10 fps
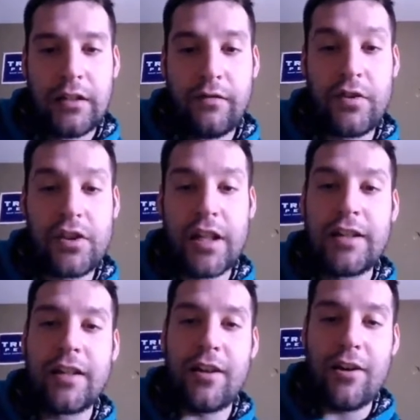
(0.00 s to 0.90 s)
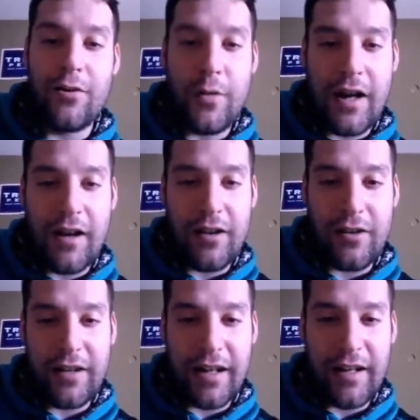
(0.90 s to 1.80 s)
Virginia. Oh well,
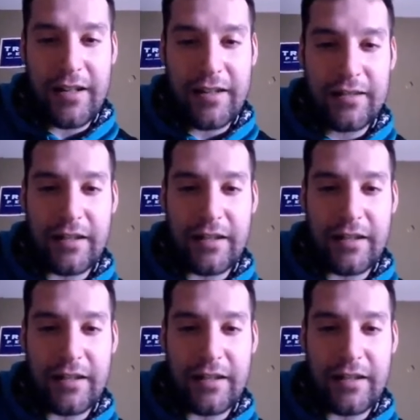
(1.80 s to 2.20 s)
okay.